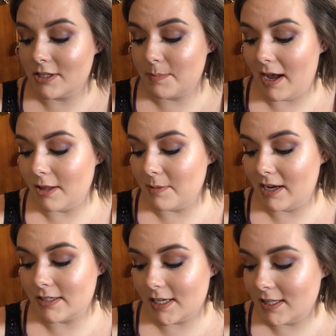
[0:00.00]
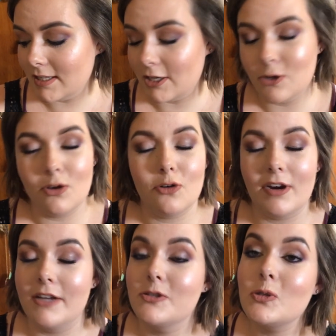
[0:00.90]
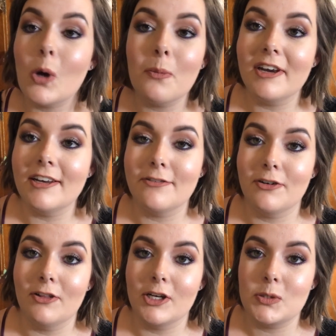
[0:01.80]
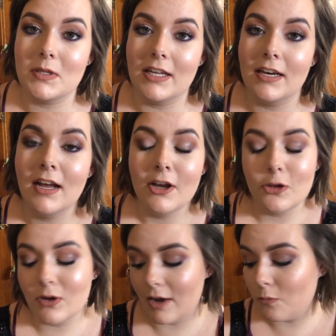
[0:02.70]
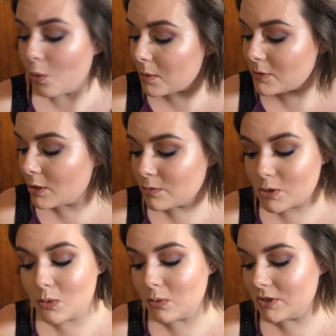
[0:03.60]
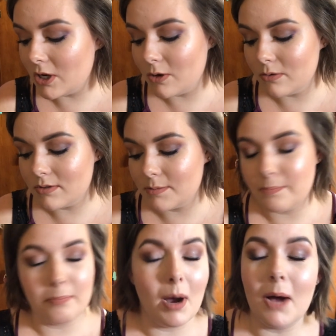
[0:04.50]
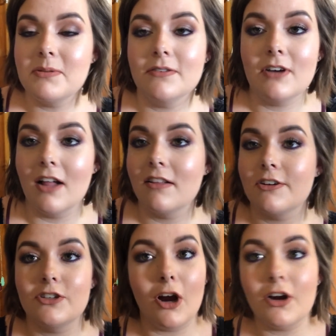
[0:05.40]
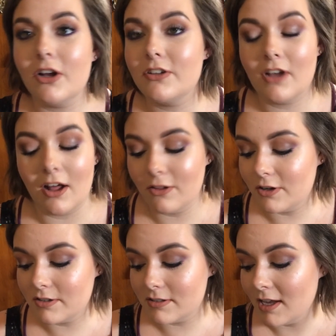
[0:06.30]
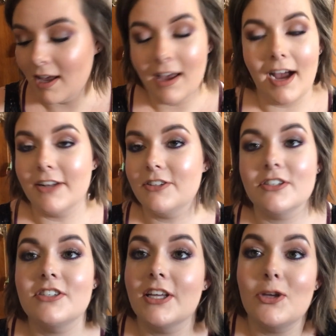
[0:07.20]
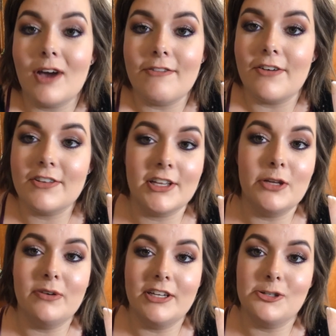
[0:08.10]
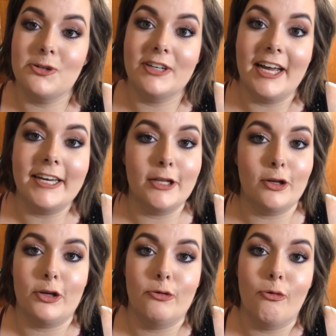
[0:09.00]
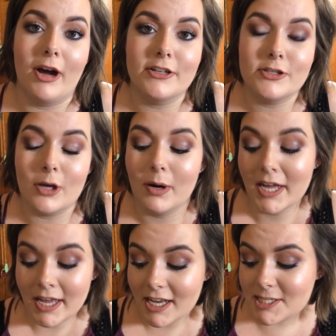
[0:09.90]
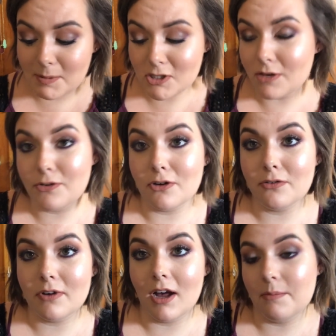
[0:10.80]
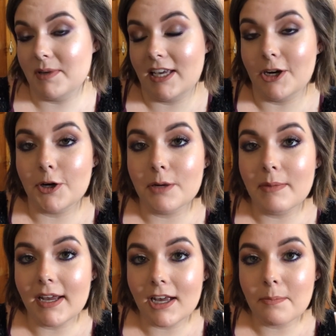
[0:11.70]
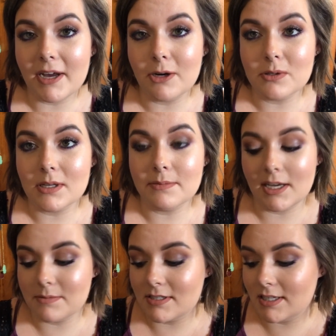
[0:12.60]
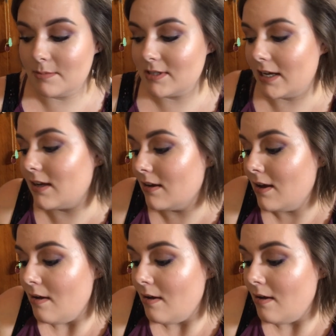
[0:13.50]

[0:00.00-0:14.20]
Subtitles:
this palette because I think that you can create so many different looks with it. You have warm tones, cool tones, pops of color, dark colors. I just think you have everything you need to create any look you want. So especially if you're a beginner in makeup, I know sometimes it seems like